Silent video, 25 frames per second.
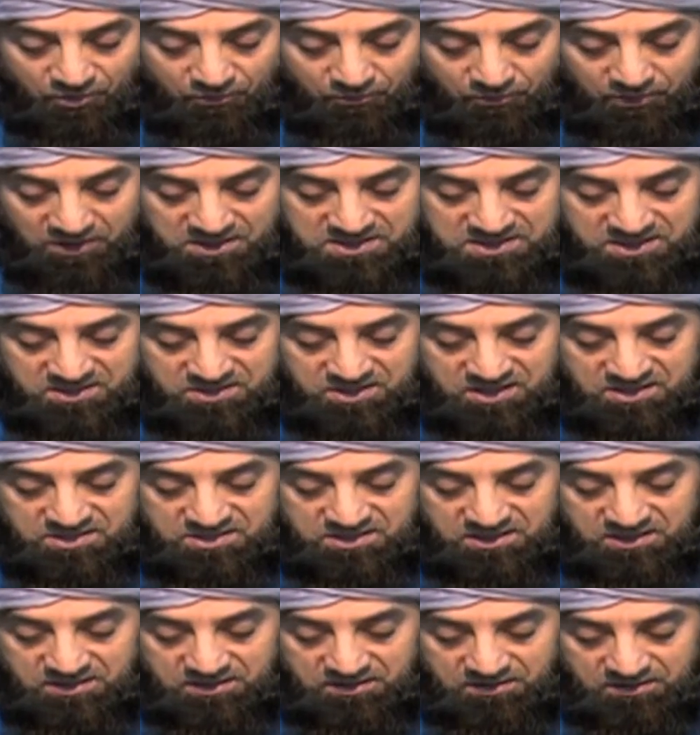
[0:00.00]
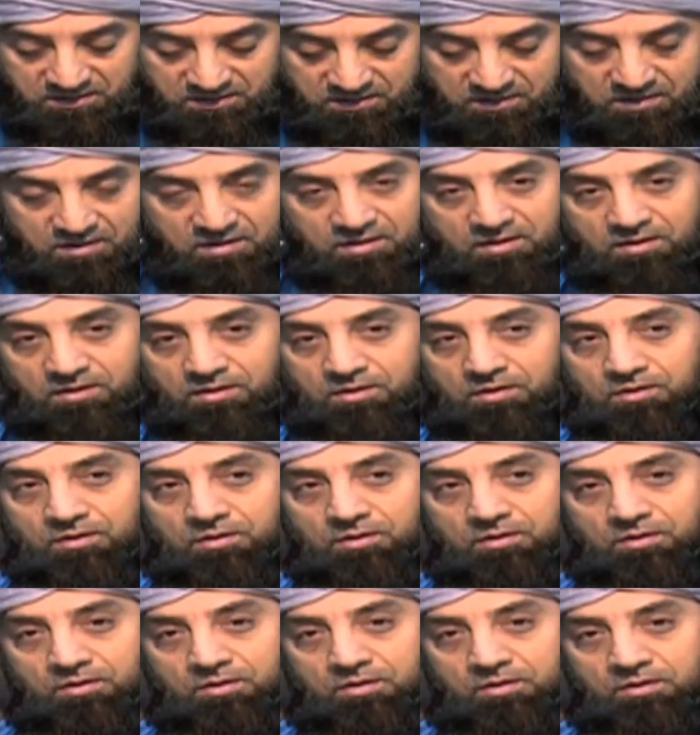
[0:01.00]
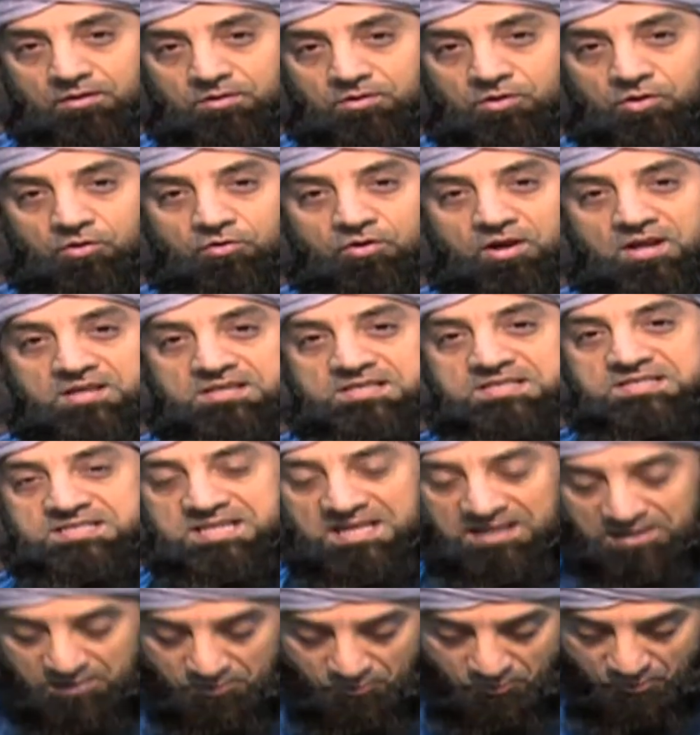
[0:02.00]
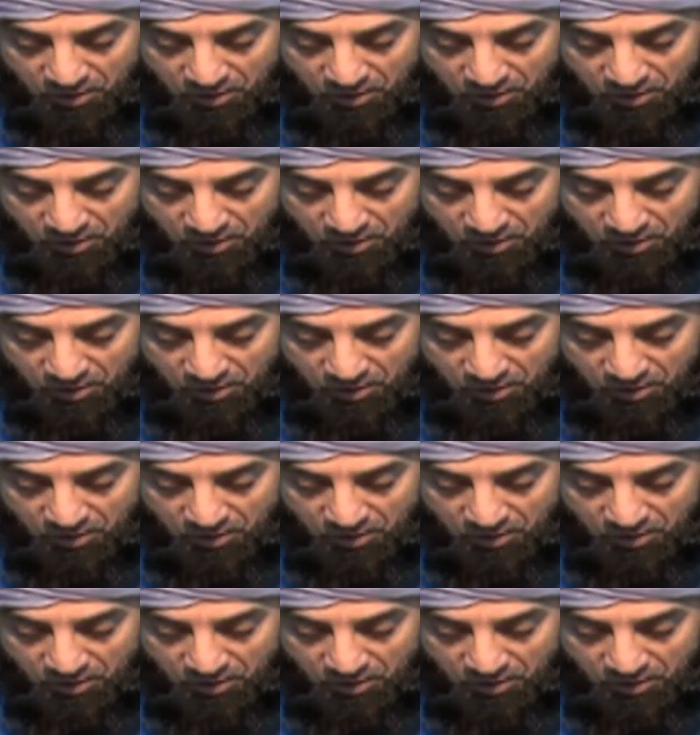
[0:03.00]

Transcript: humbly suggested, Your Grace, take a